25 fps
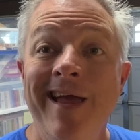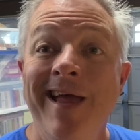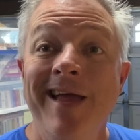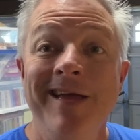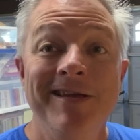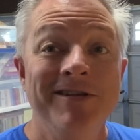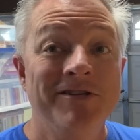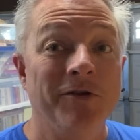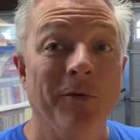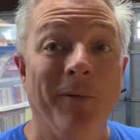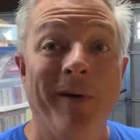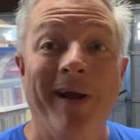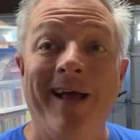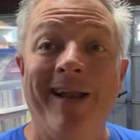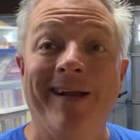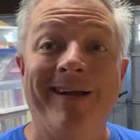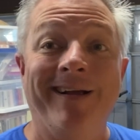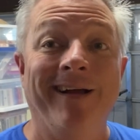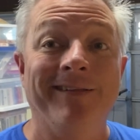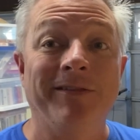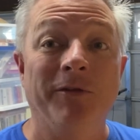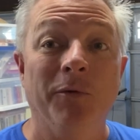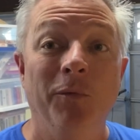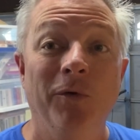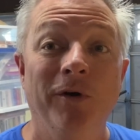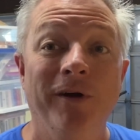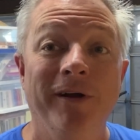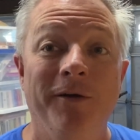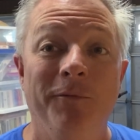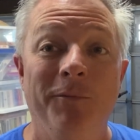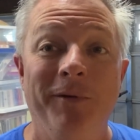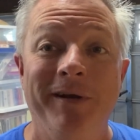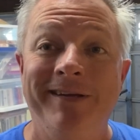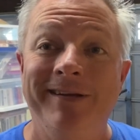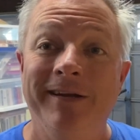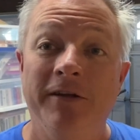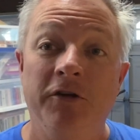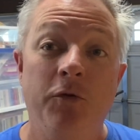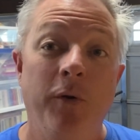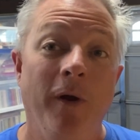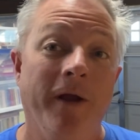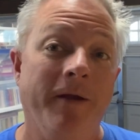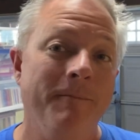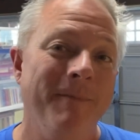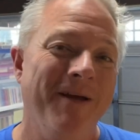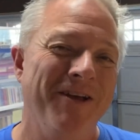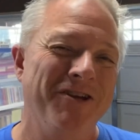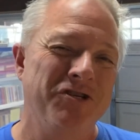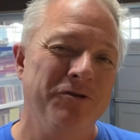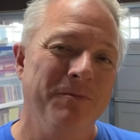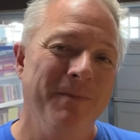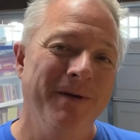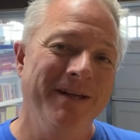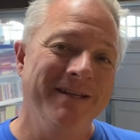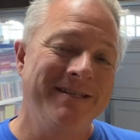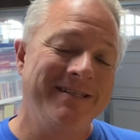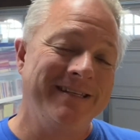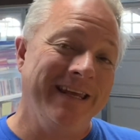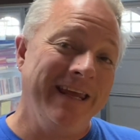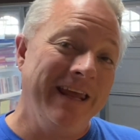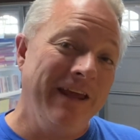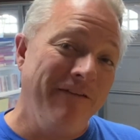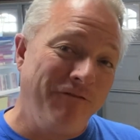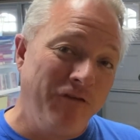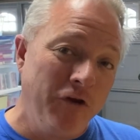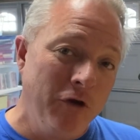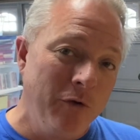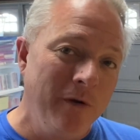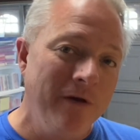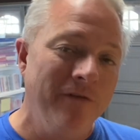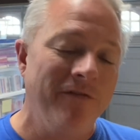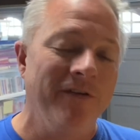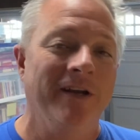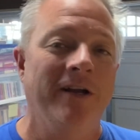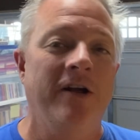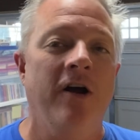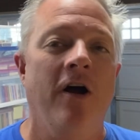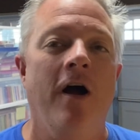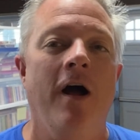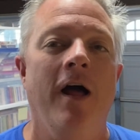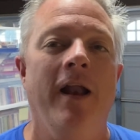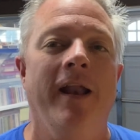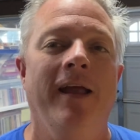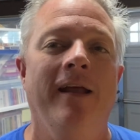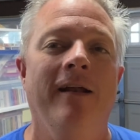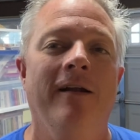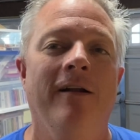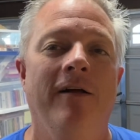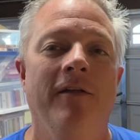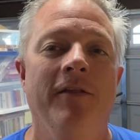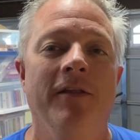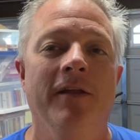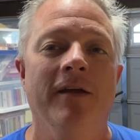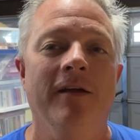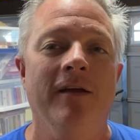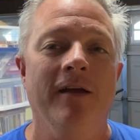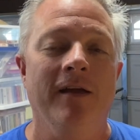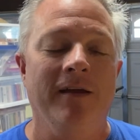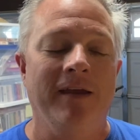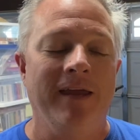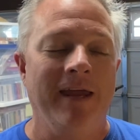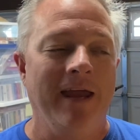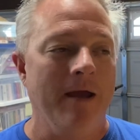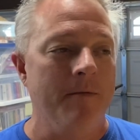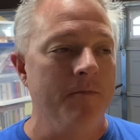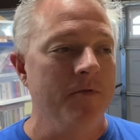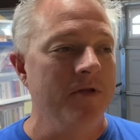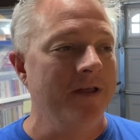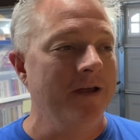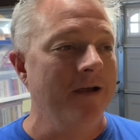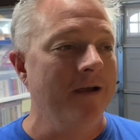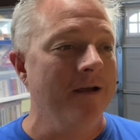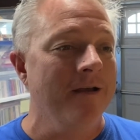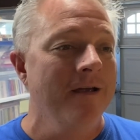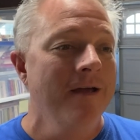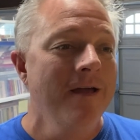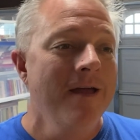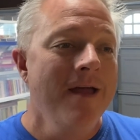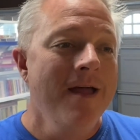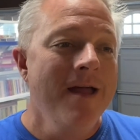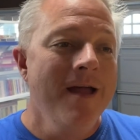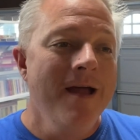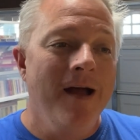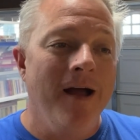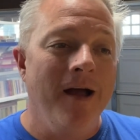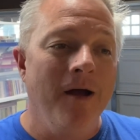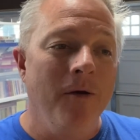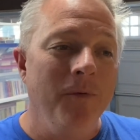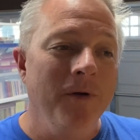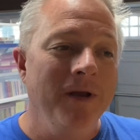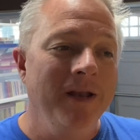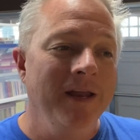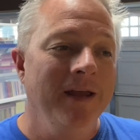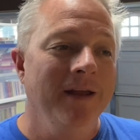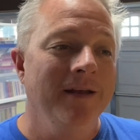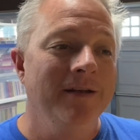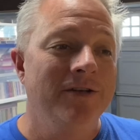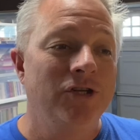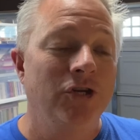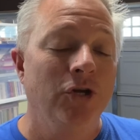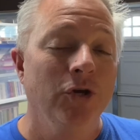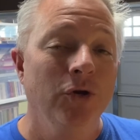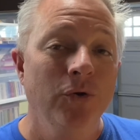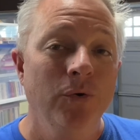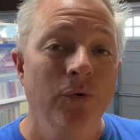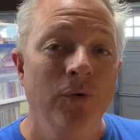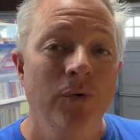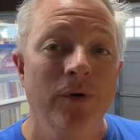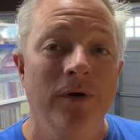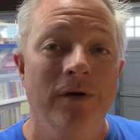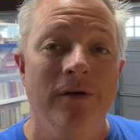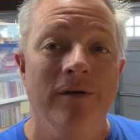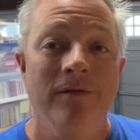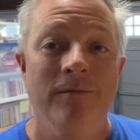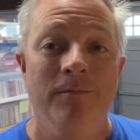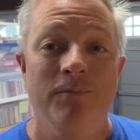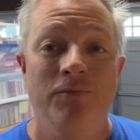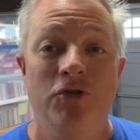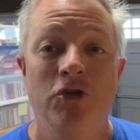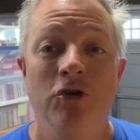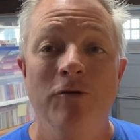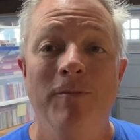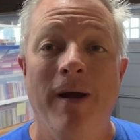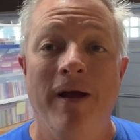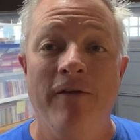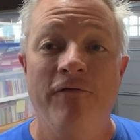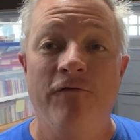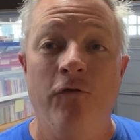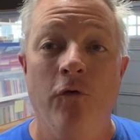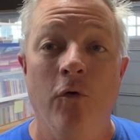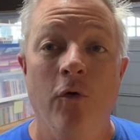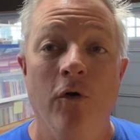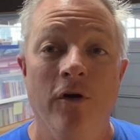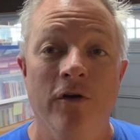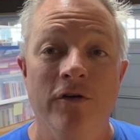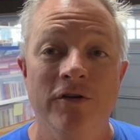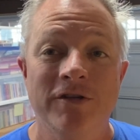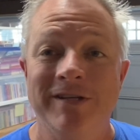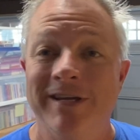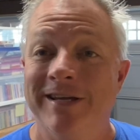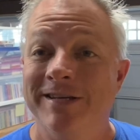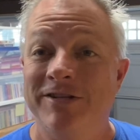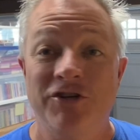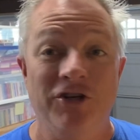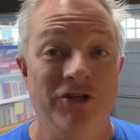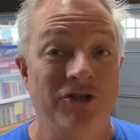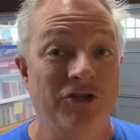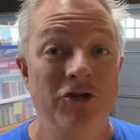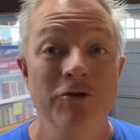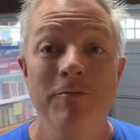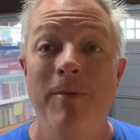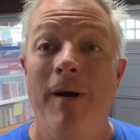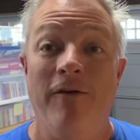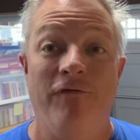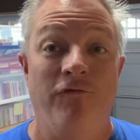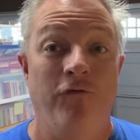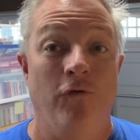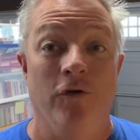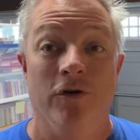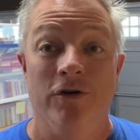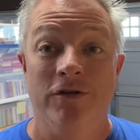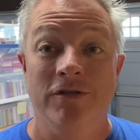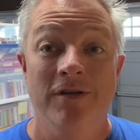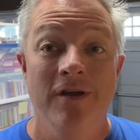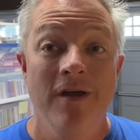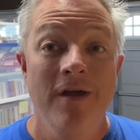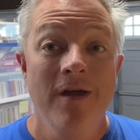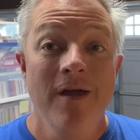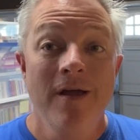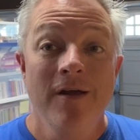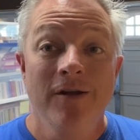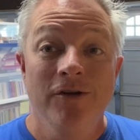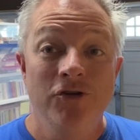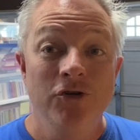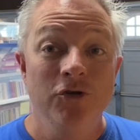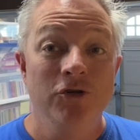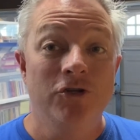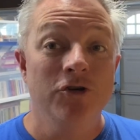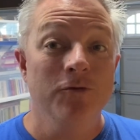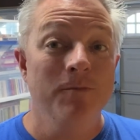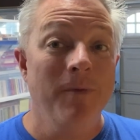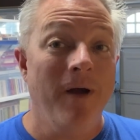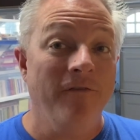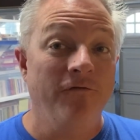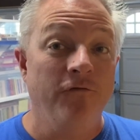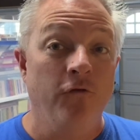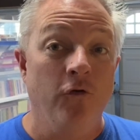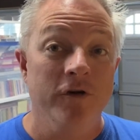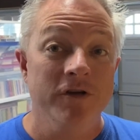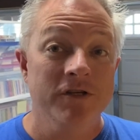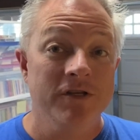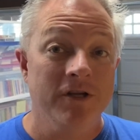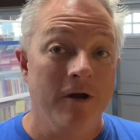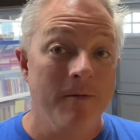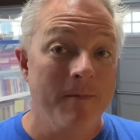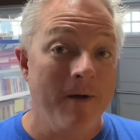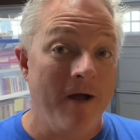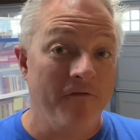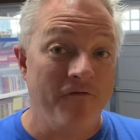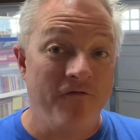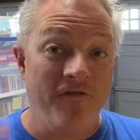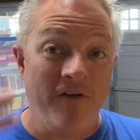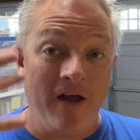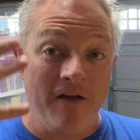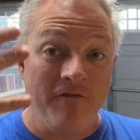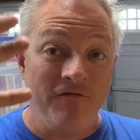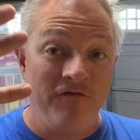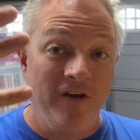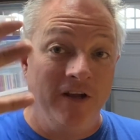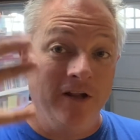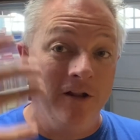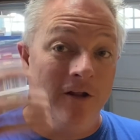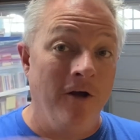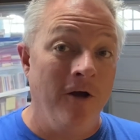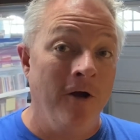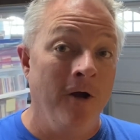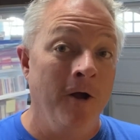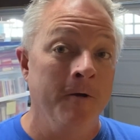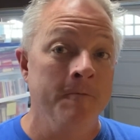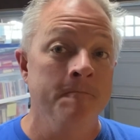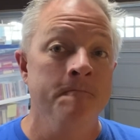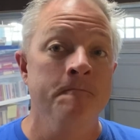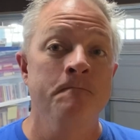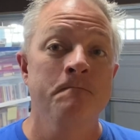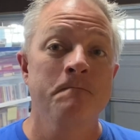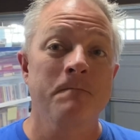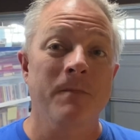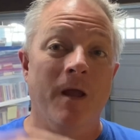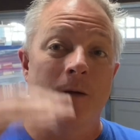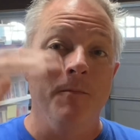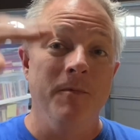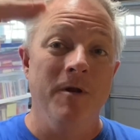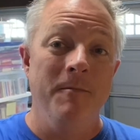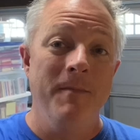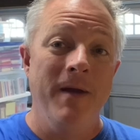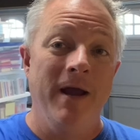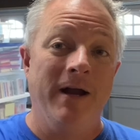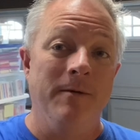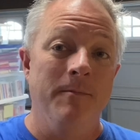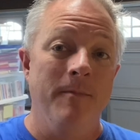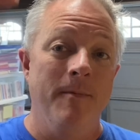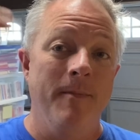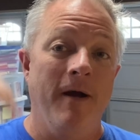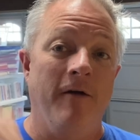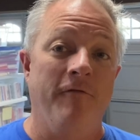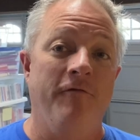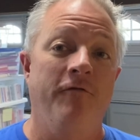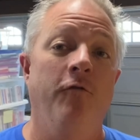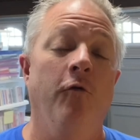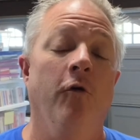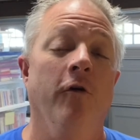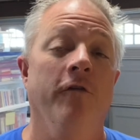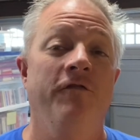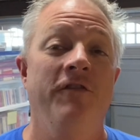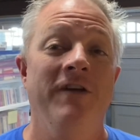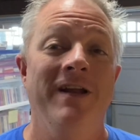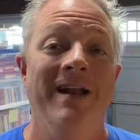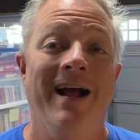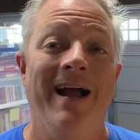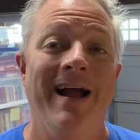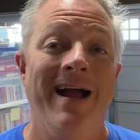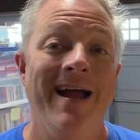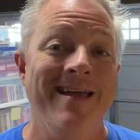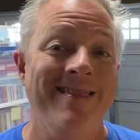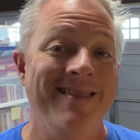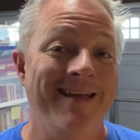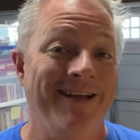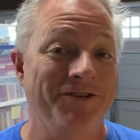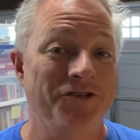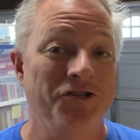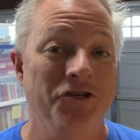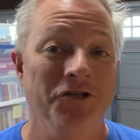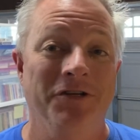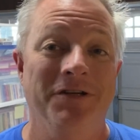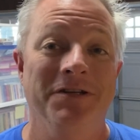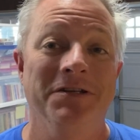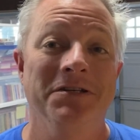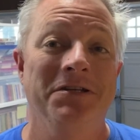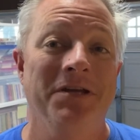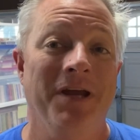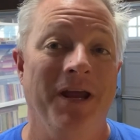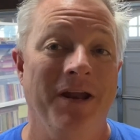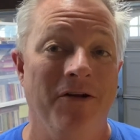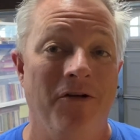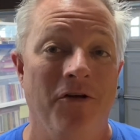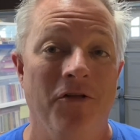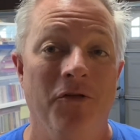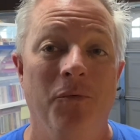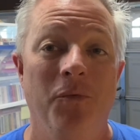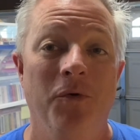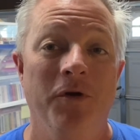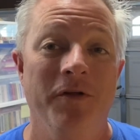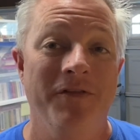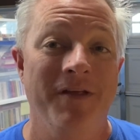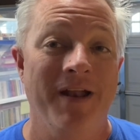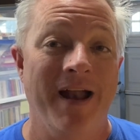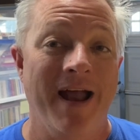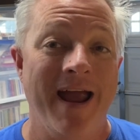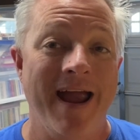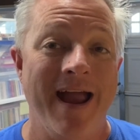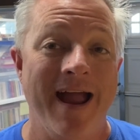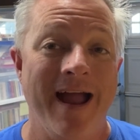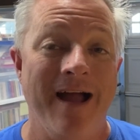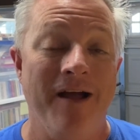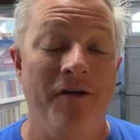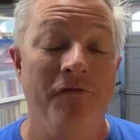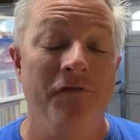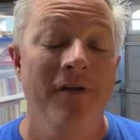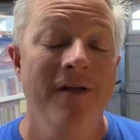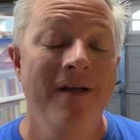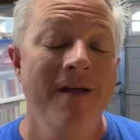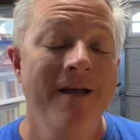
So we got to cut the wood. We did quick measurements. If you even caught it on the camera there, we need two 2x4s. It's just 2x4s. Two 2x4s that are about 5 feet long. I'm going to make them about 4 feet high. That should contain all the wood that I have.